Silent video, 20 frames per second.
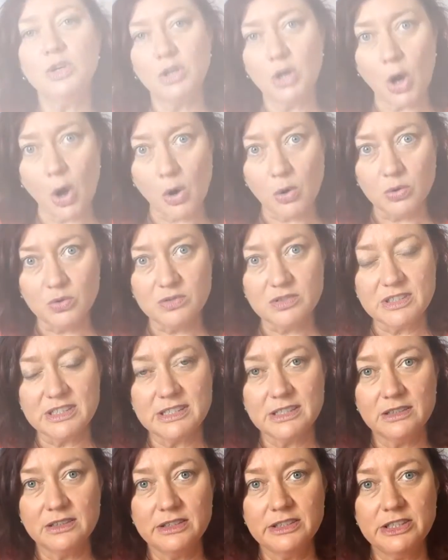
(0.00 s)
goals.
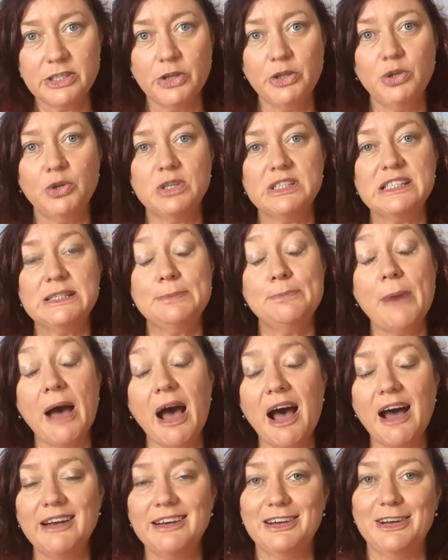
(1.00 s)
So your
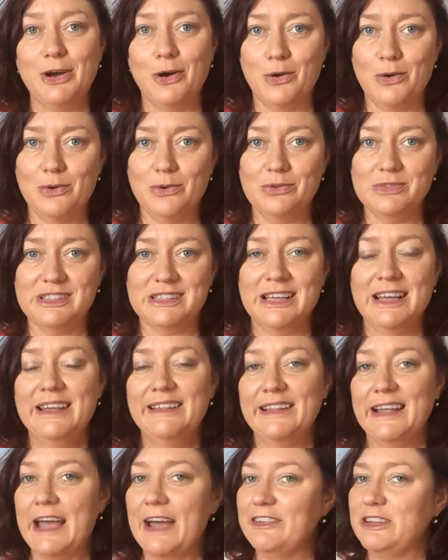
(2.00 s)
SMART goals.
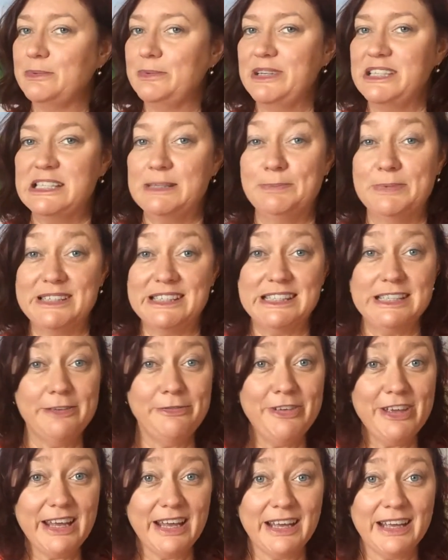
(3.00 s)
They have to be
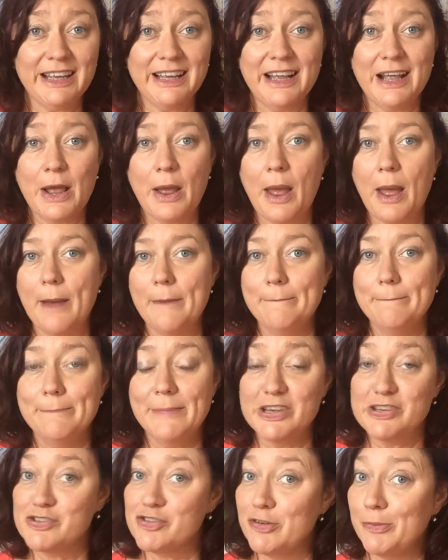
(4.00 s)
specific,
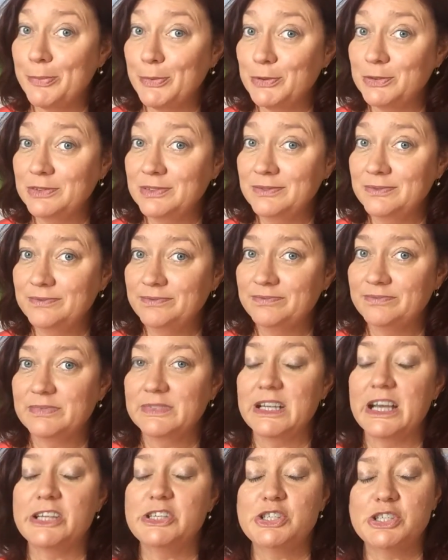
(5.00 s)
measurable,
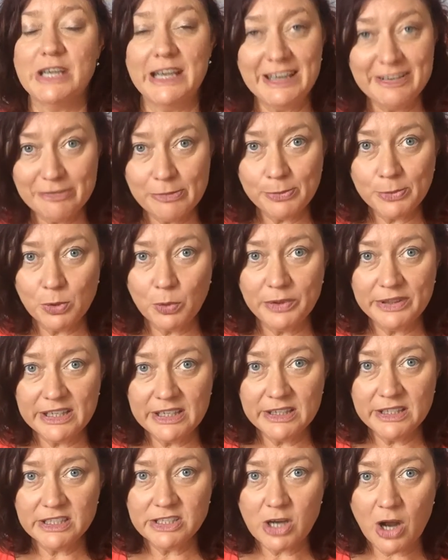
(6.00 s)
achievable
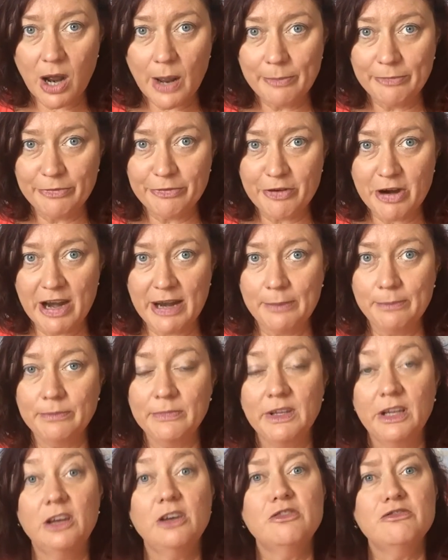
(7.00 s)
within the time frame,
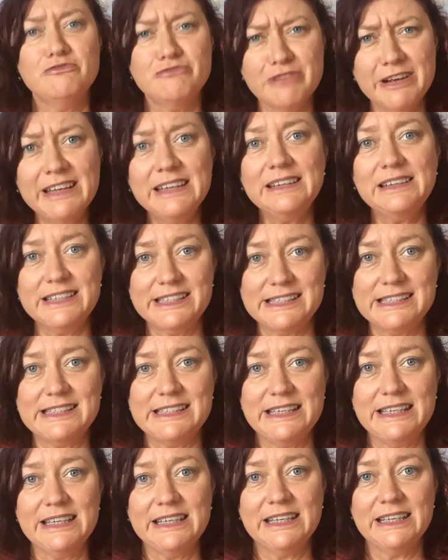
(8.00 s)

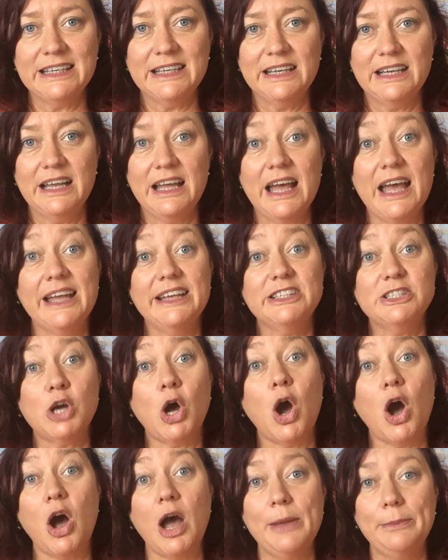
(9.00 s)
realistic, and
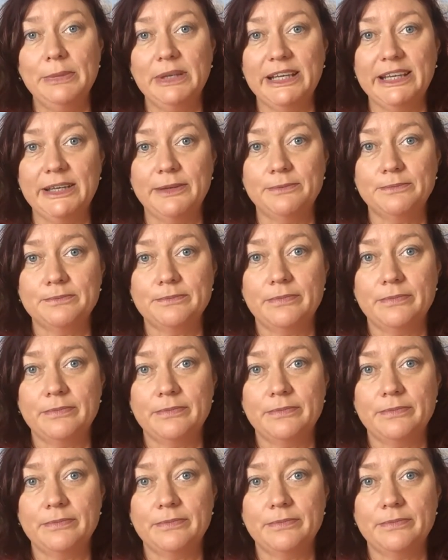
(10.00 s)
timely.